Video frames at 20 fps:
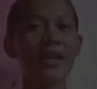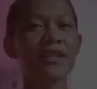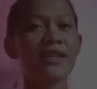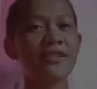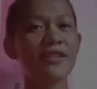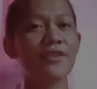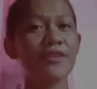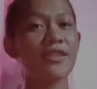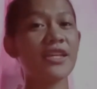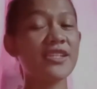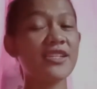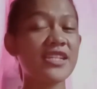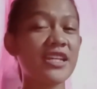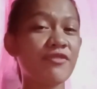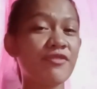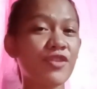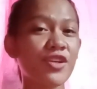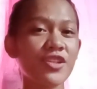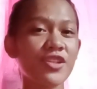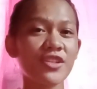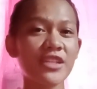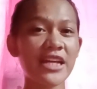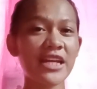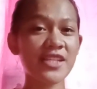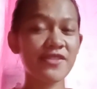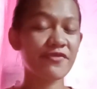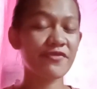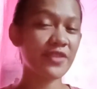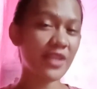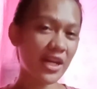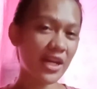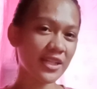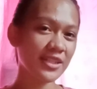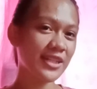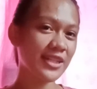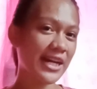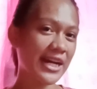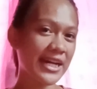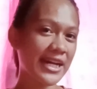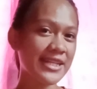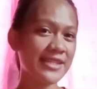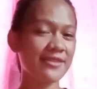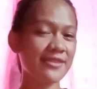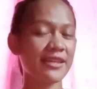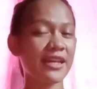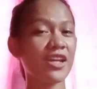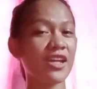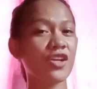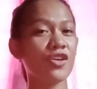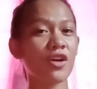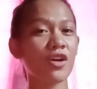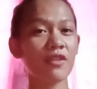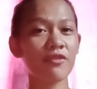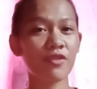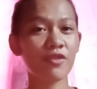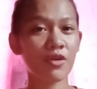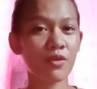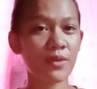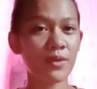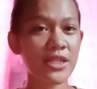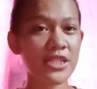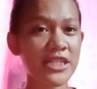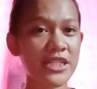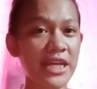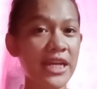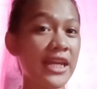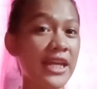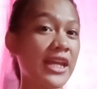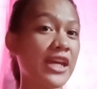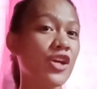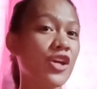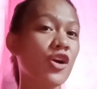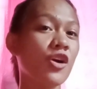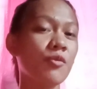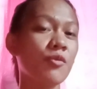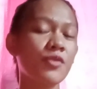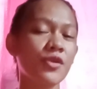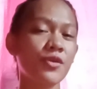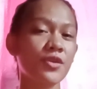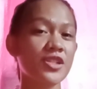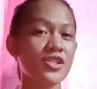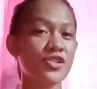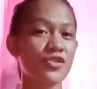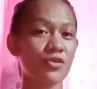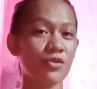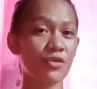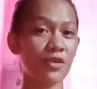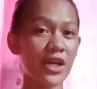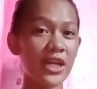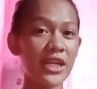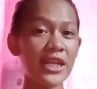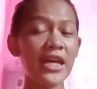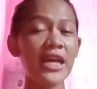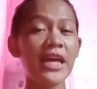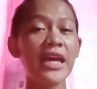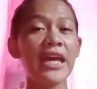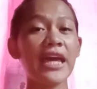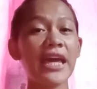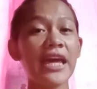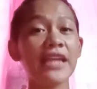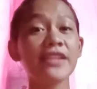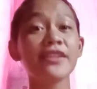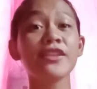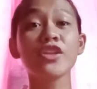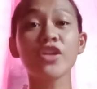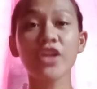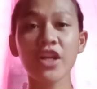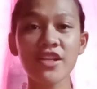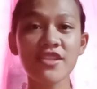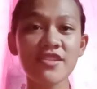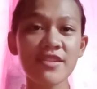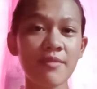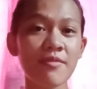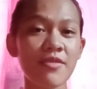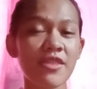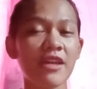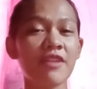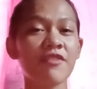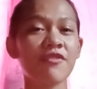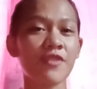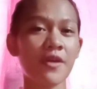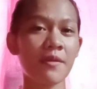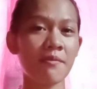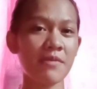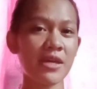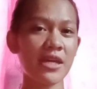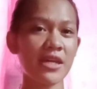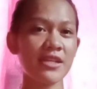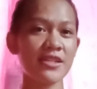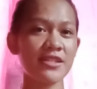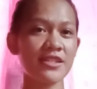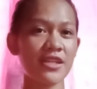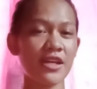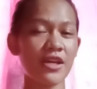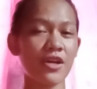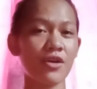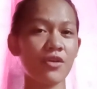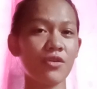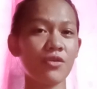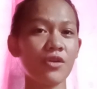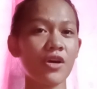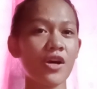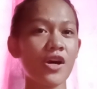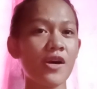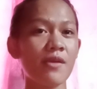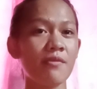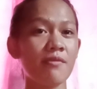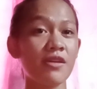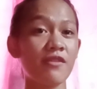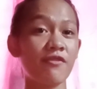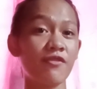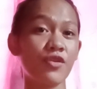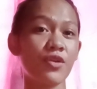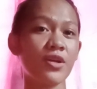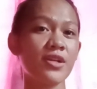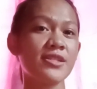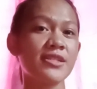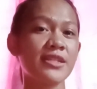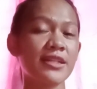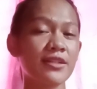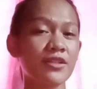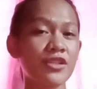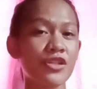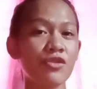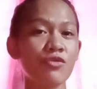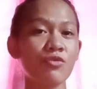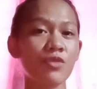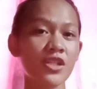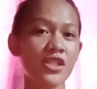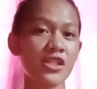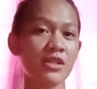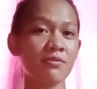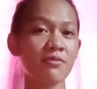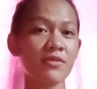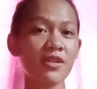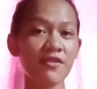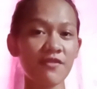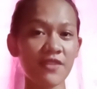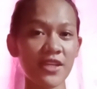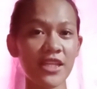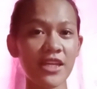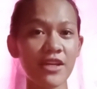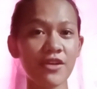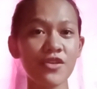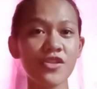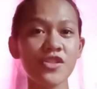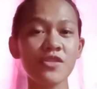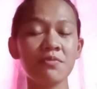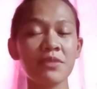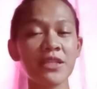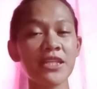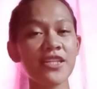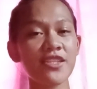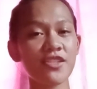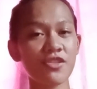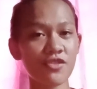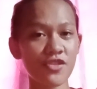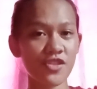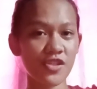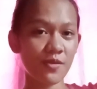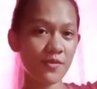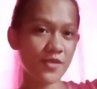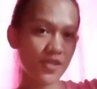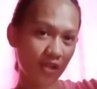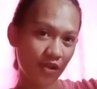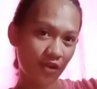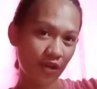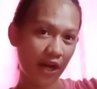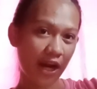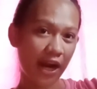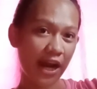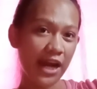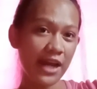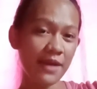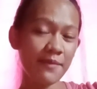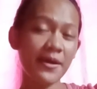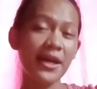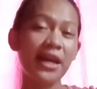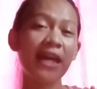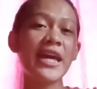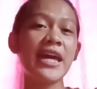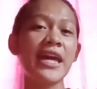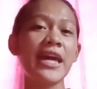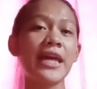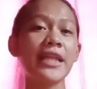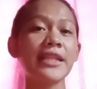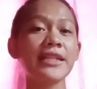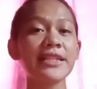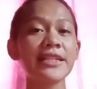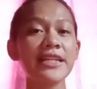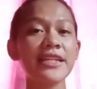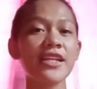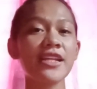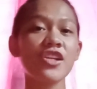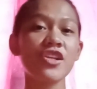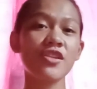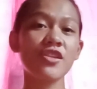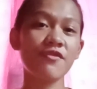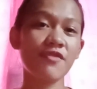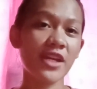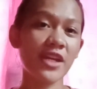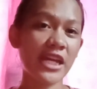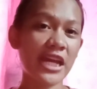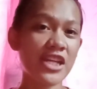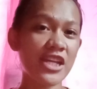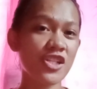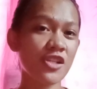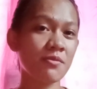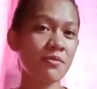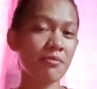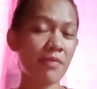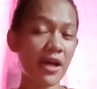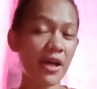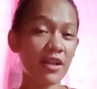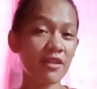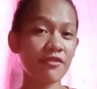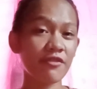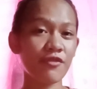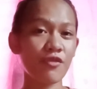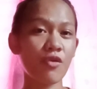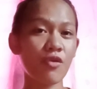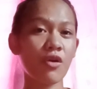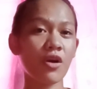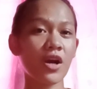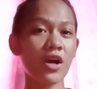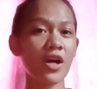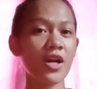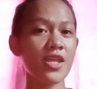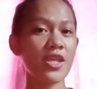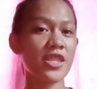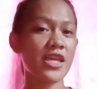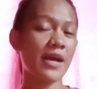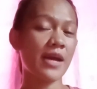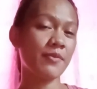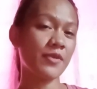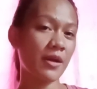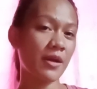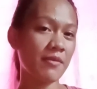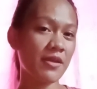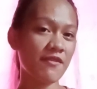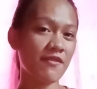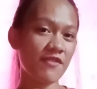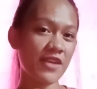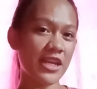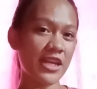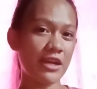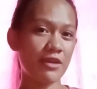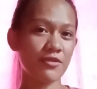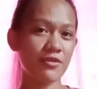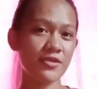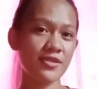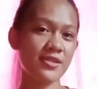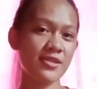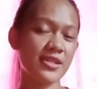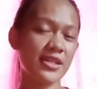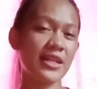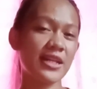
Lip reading: So that's it for today's vlog, guys. Thank you all for watching, and I hope you enjoyed and learned something from me. So if you are still new watching my videos, please do subscribe and click the notification bell for the upcoming videos.